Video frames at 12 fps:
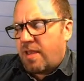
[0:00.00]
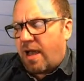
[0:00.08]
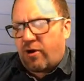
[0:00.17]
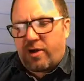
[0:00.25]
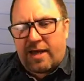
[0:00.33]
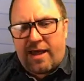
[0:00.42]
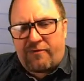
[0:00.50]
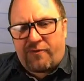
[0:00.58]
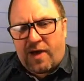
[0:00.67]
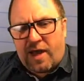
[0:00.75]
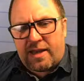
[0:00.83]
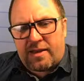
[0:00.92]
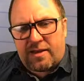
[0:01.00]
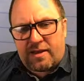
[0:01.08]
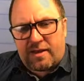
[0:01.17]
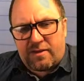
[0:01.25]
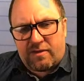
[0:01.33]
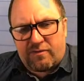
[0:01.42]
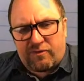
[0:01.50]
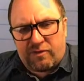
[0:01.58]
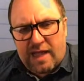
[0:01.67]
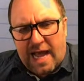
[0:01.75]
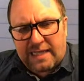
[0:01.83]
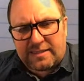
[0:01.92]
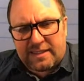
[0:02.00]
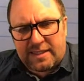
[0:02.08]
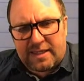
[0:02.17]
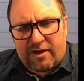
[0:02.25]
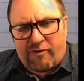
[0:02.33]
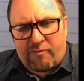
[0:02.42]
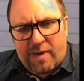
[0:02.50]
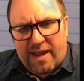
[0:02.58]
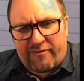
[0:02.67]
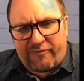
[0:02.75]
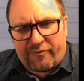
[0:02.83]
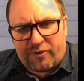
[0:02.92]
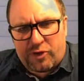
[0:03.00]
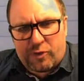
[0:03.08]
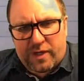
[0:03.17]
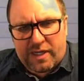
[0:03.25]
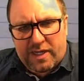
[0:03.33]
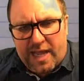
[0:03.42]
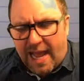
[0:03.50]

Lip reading: how can I find the velocity of my fluid